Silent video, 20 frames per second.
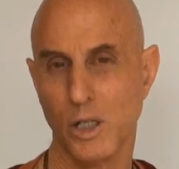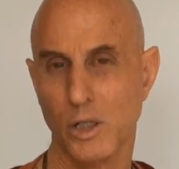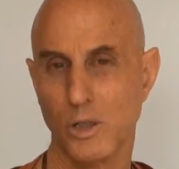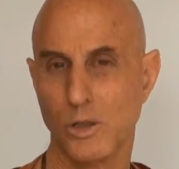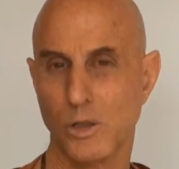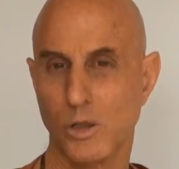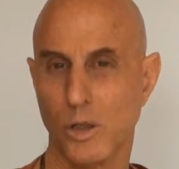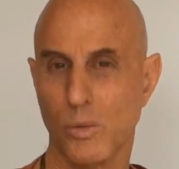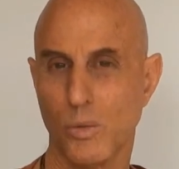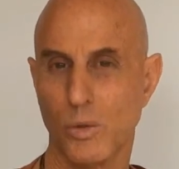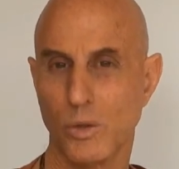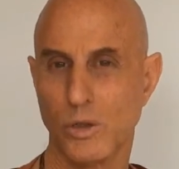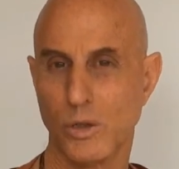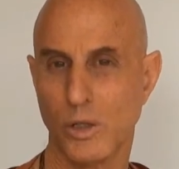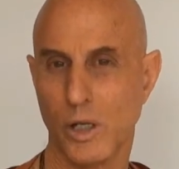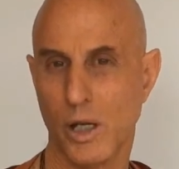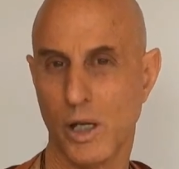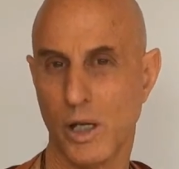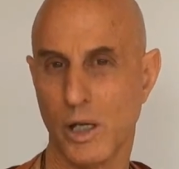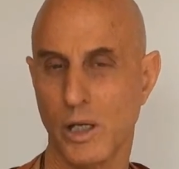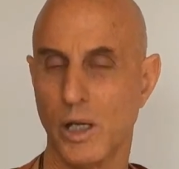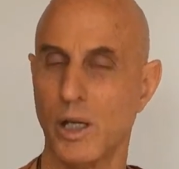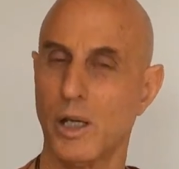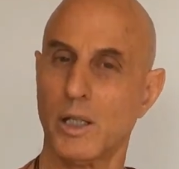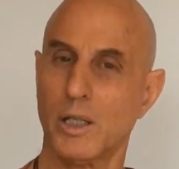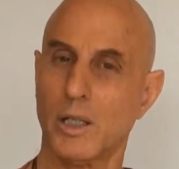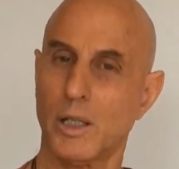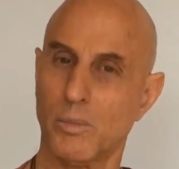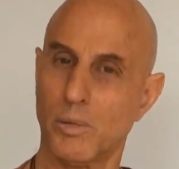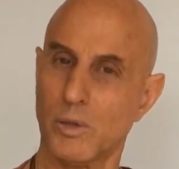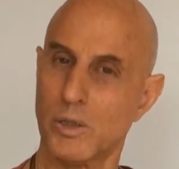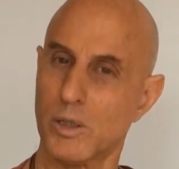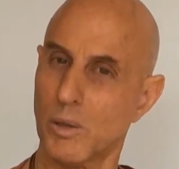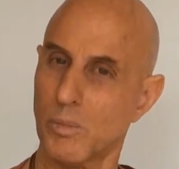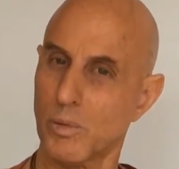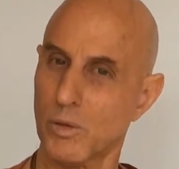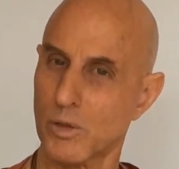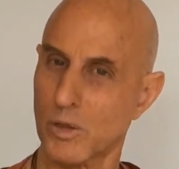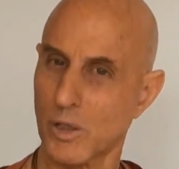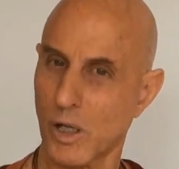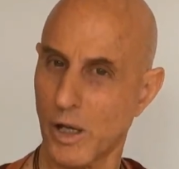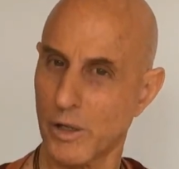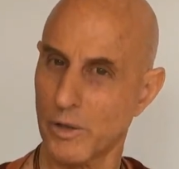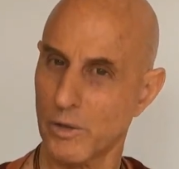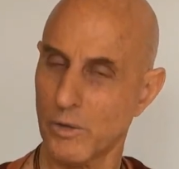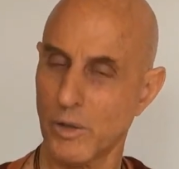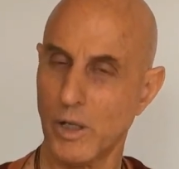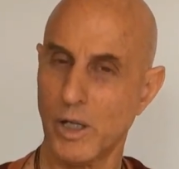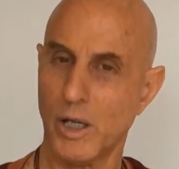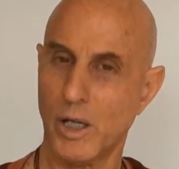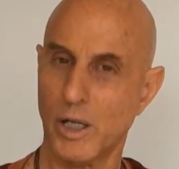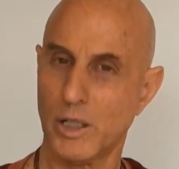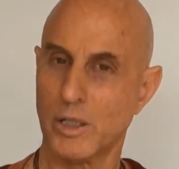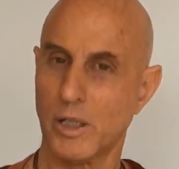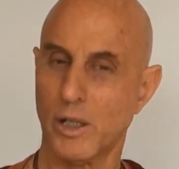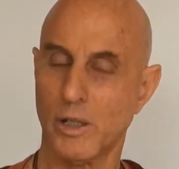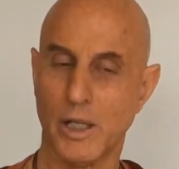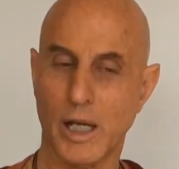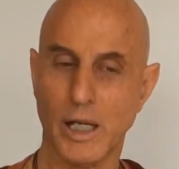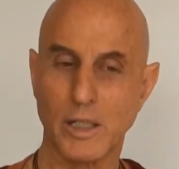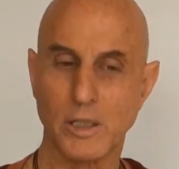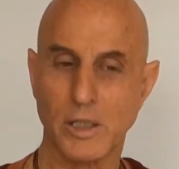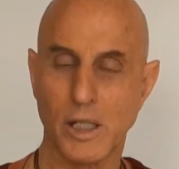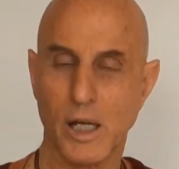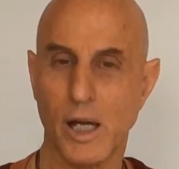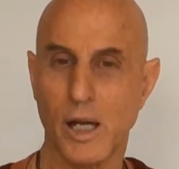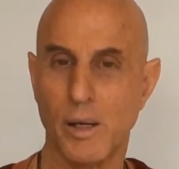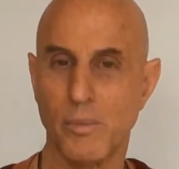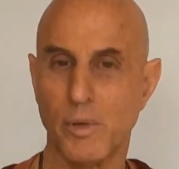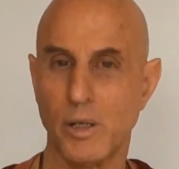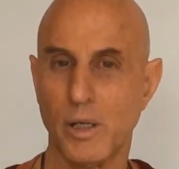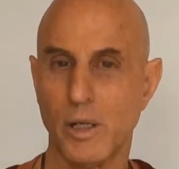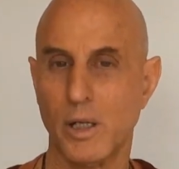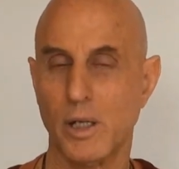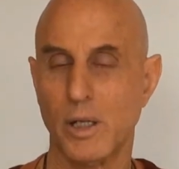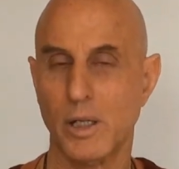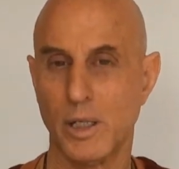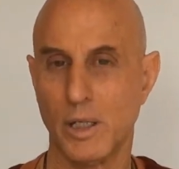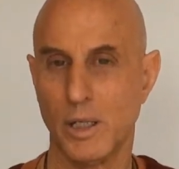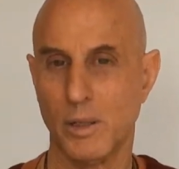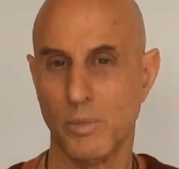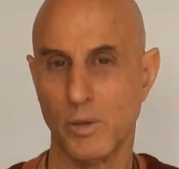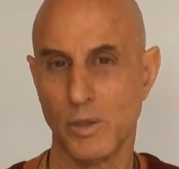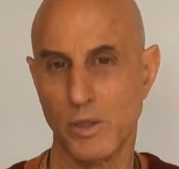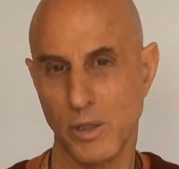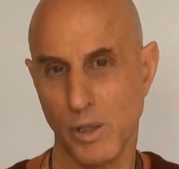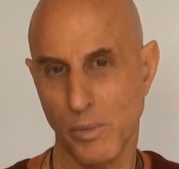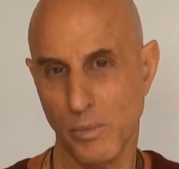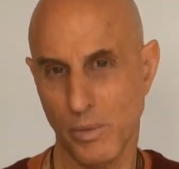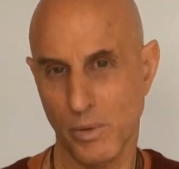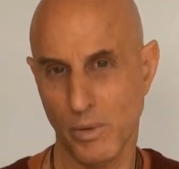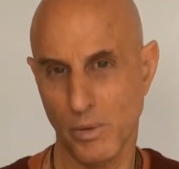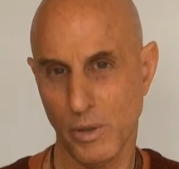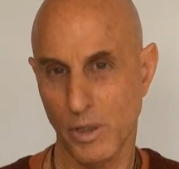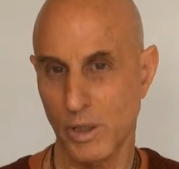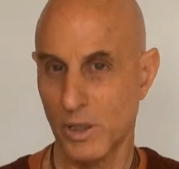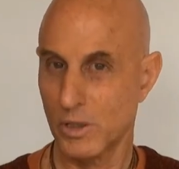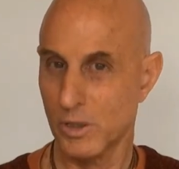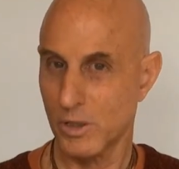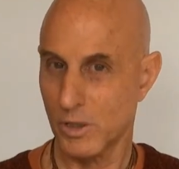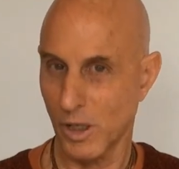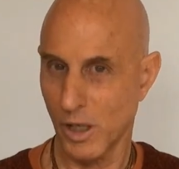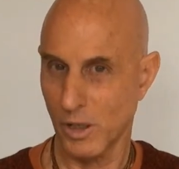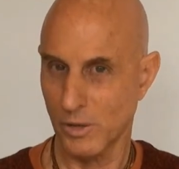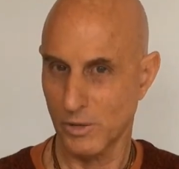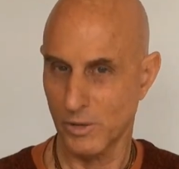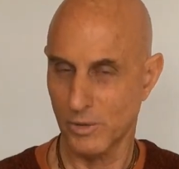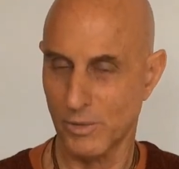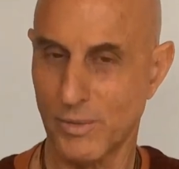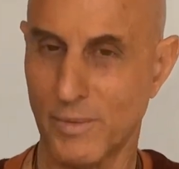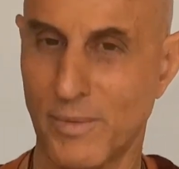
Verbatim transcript: So we'll say, keep it simple, sadhu. Until next time, keep it simple, sadhu.